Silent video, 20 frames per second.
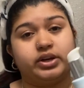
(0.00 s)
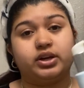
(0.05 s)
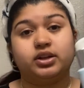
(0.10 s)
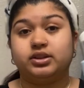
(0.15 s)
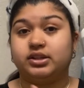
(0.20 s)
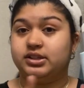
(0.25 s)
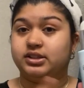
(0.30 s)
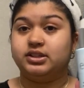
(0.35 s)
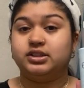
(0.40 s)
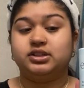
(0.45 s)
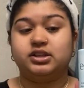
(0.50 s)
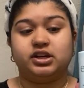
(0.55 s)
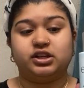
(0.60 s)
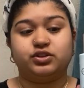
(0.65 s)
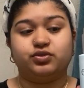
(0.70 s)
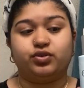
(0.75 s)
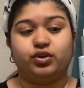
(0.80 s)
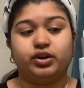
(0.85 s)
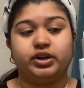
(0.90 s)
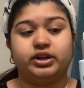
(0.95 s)
This is the
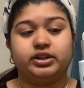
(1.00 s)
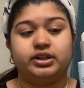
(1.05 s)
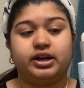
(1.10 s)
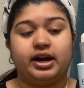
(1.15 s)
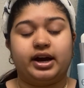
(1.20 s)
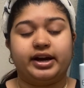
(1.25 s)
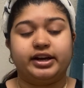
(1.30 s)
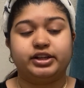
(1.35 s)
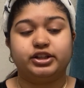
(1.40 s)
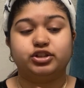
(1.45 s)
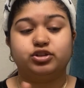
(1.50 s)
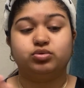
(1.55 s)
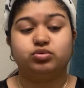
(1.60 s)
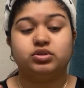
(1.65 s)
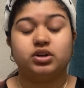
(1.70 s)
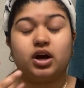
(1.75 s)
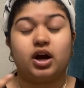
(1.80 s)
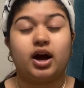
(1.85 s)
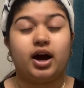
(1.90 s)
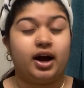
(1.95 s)
exfoliant that I use.
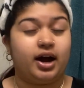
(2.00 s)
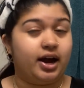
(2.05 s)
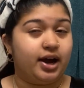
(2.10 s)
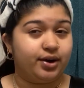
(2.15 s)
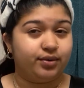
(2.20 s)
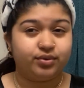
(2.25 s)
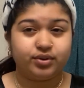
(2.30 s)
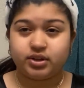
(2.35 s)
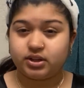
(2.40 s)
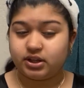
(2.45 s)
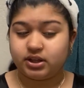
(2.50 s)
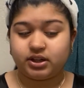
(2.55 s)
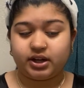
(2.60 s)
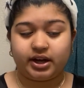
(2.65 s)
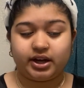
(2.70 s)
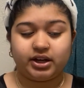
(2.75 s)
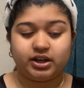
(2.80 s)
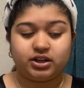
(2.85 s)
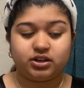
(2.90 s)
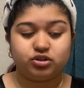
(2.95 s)
I really
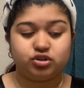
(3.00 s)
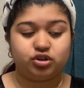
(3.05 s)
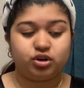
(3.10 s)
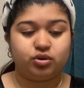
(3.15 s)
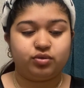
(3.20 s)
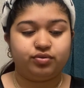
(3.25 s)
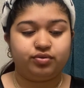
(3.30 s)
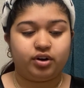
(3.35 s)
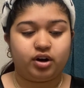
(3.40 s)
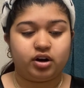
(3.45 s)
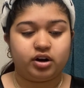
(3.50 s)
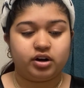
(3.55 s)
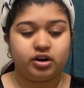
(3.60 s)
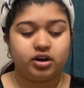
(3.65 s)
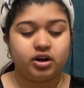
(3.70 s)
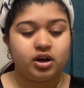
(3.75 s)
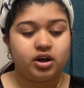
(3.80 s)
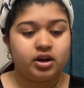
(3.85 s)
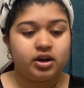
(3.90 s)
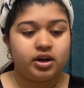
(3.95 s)
like it so far.
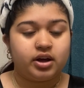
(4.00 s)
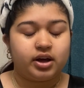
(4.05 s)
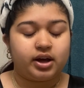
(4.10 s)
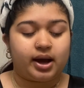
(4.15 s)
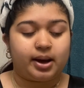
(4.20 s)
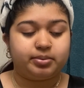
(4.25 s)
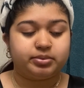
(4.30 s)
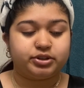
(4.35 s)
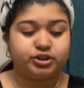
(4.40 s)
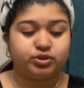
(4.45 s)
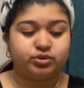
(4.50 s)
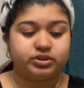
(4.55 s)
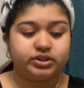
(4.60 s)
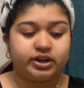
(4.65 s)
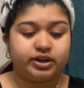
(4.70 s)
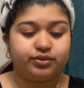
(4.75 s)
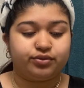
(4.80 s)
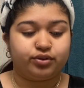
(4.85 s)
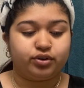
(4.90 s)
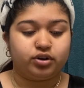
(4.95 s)
I'm using
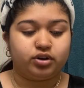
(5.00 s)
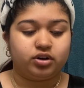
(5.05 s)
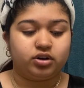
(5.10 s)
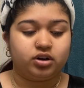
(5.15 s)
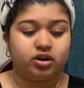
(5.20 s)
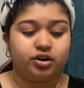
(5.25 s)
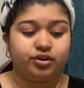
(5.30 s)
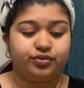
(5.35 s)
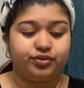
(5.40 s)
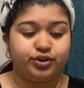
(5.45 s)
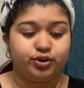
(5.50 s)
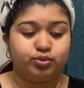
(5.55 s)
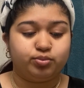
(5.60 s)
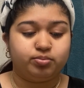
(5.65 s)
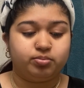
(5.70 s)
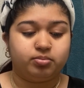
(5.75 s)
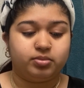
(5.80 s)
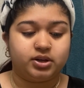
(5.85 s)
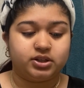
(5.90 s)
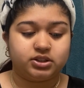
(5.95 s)
it for a few
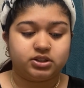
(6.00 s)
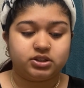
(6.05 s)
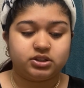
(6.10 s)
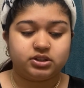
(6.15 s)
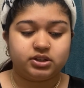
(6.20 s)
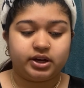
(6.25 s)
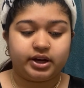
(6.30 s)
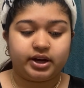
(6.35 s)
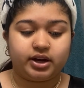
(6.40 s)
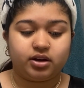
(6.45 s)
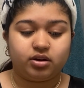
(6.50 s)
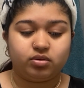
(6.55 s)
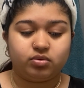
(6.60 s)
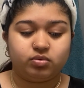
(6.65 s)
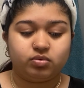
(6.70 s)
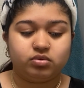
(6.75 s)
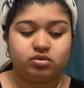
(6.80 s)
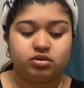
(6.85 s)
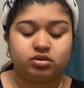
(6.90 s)
months now.